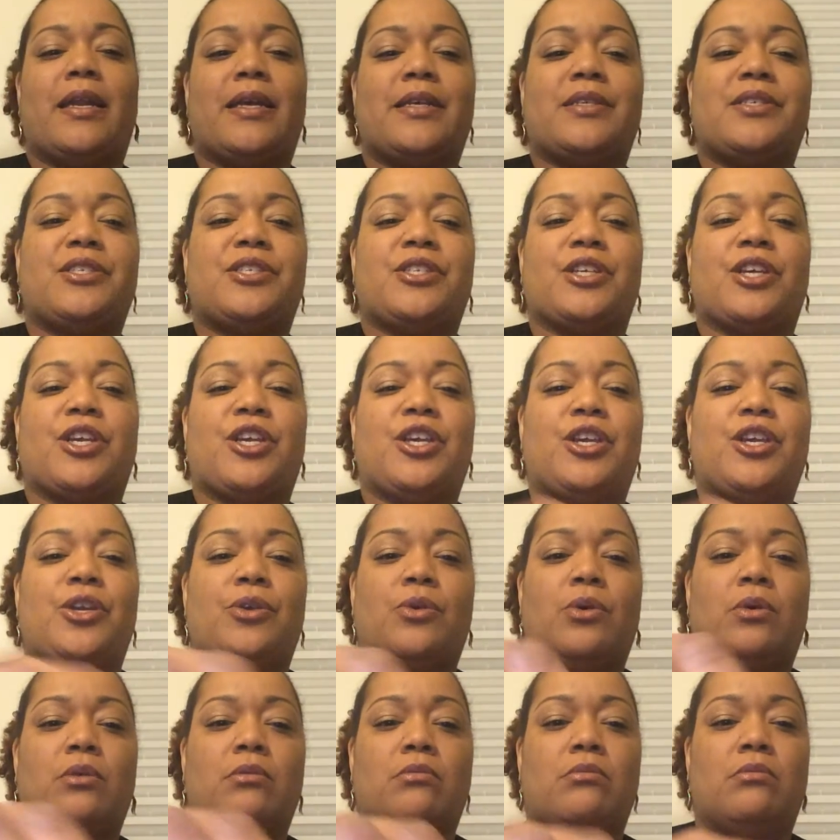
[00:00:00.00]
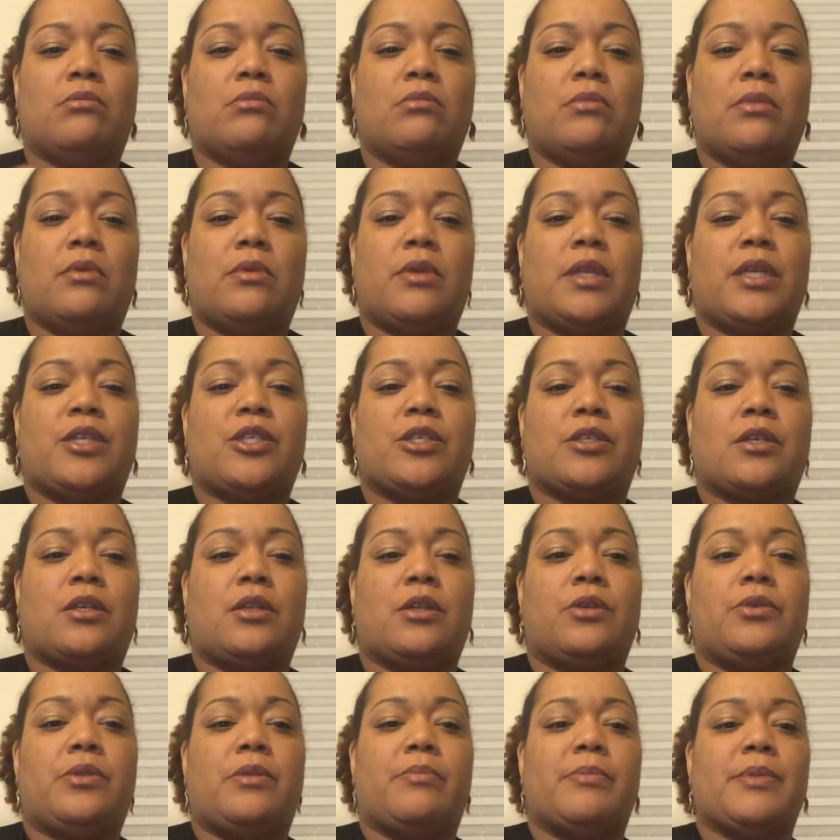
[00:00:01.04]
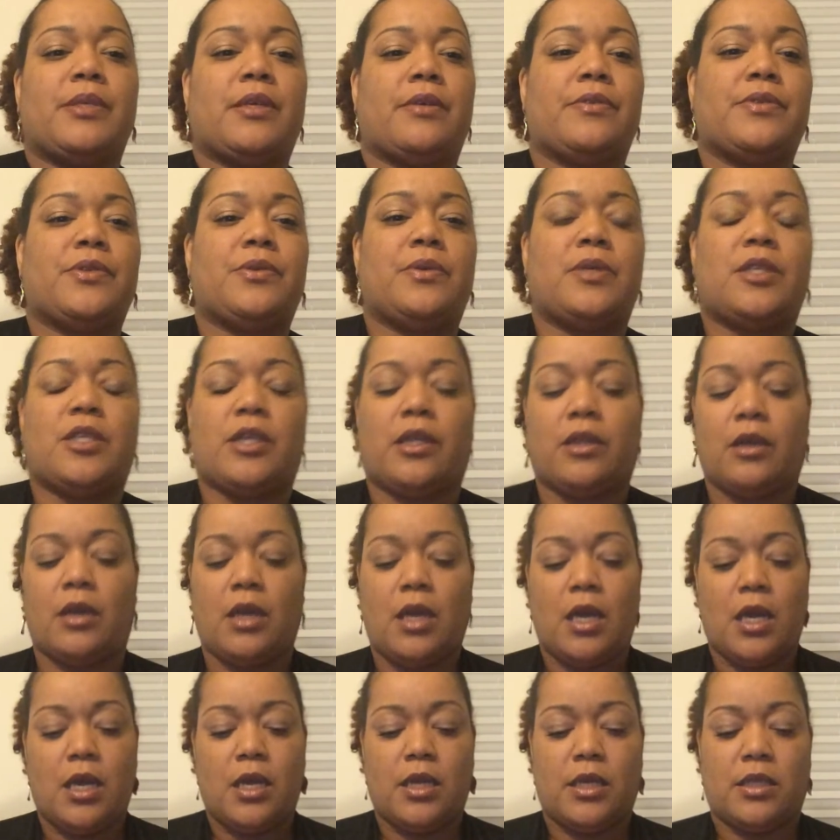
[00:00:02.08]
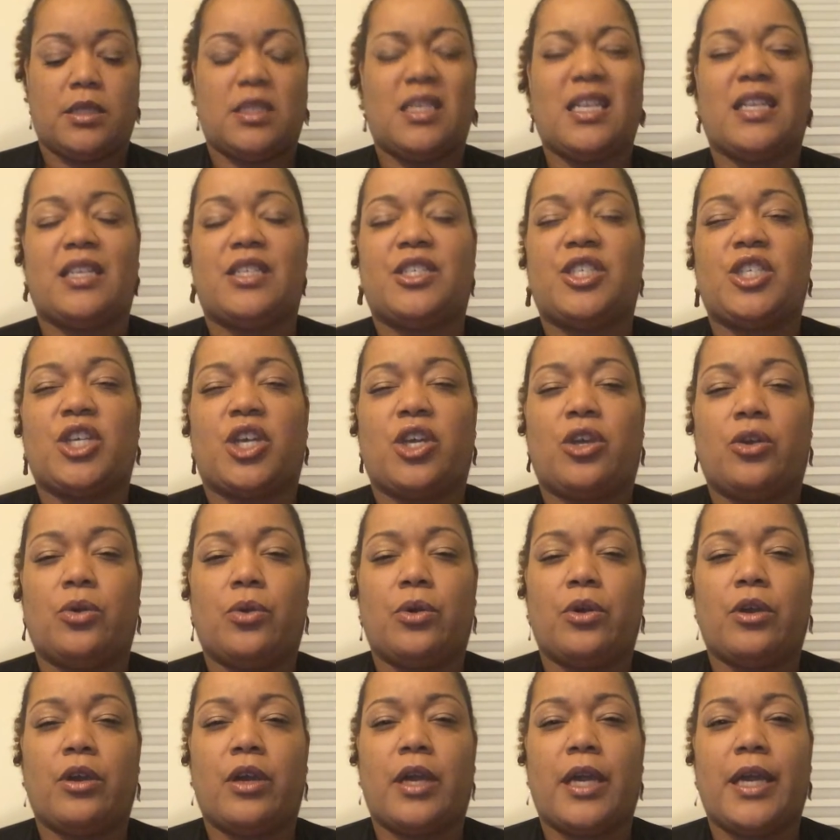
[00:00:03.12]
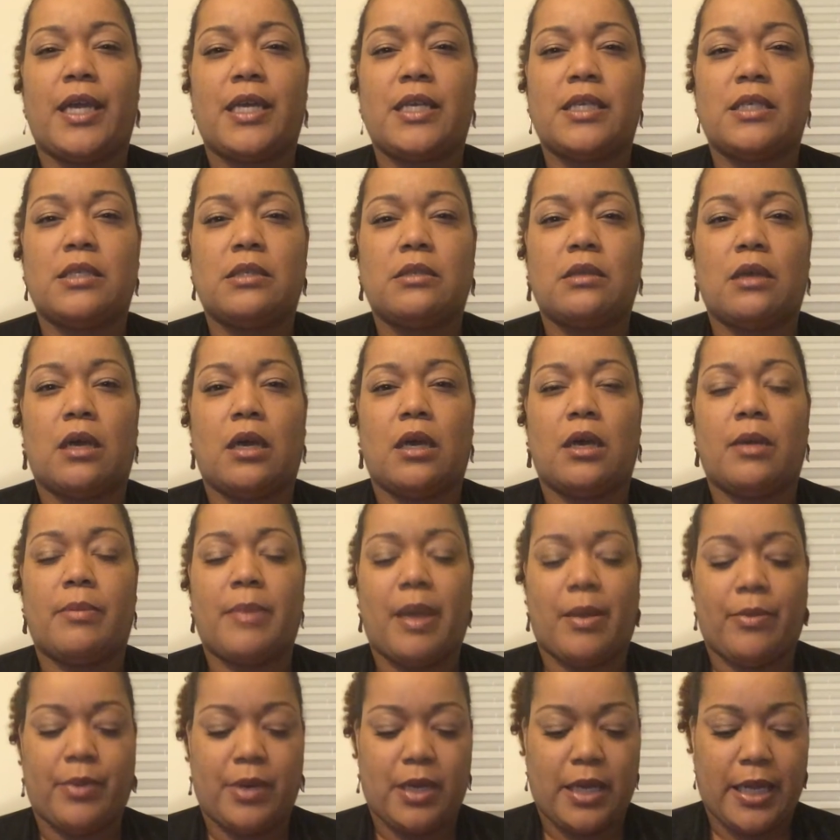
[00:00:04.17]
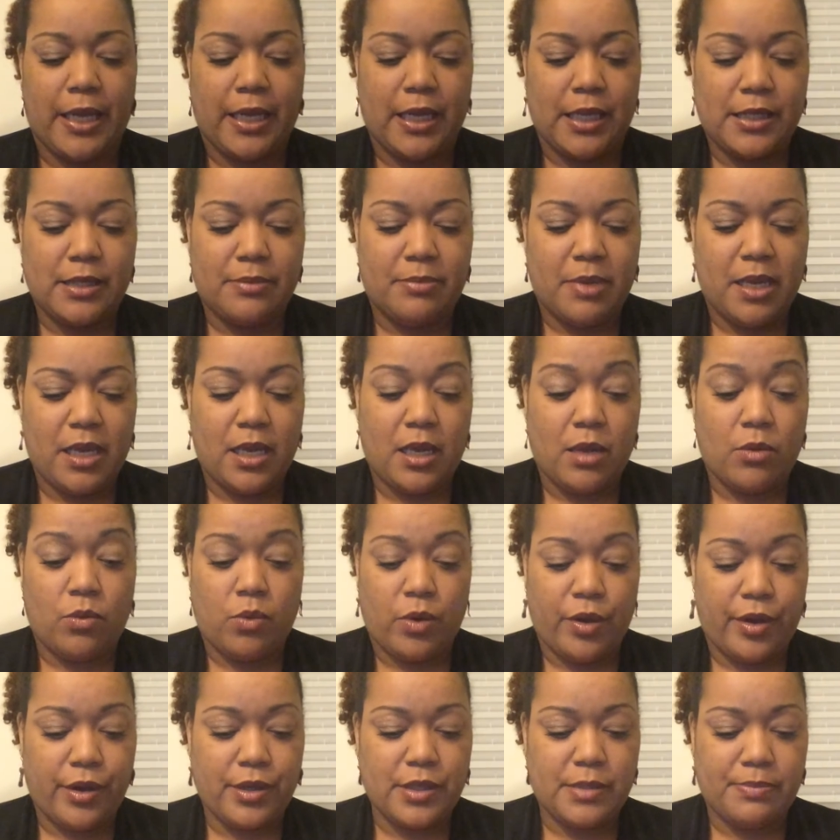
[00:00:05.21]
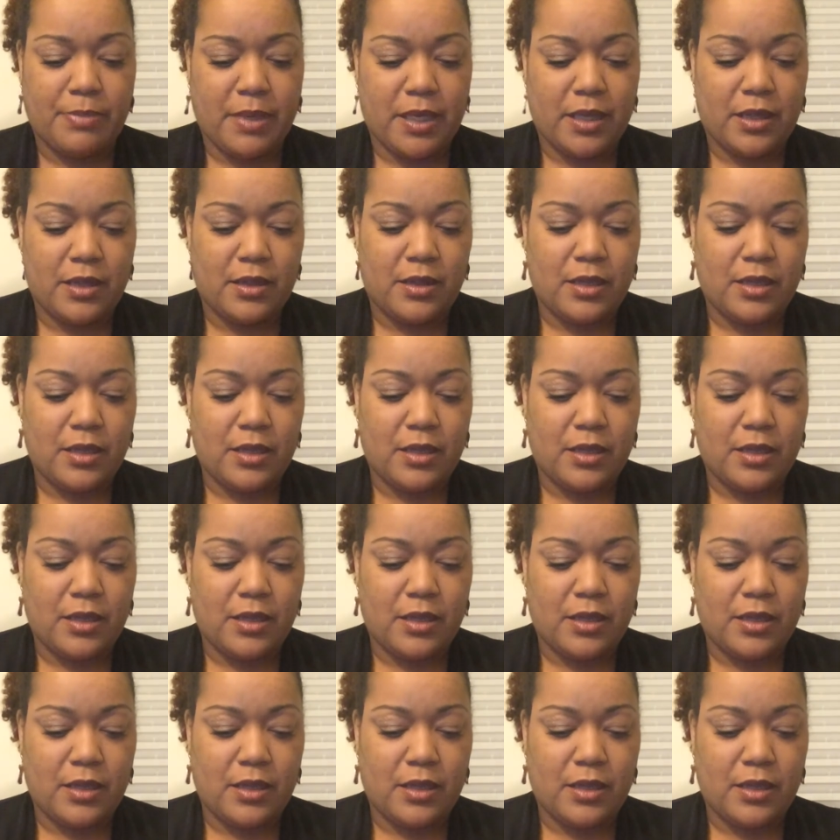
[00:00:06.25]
as secure. They just glued themselves to each other. It's not as secure as I would like it to be. It works, but